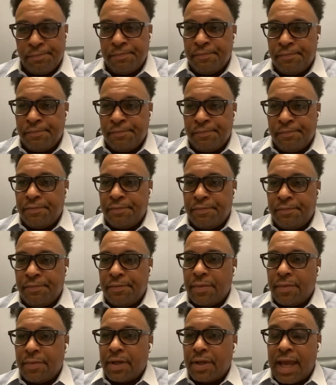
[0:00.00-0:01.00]
can't do
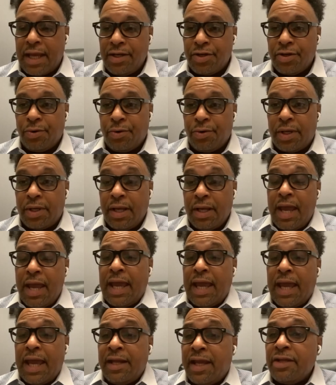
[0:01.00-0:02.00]
it. And here's
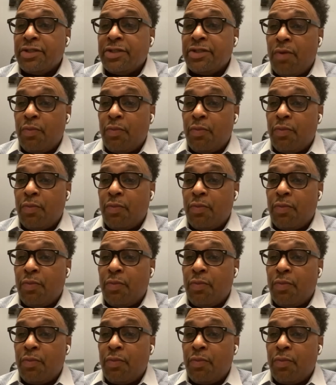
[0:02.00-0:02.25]
what we know.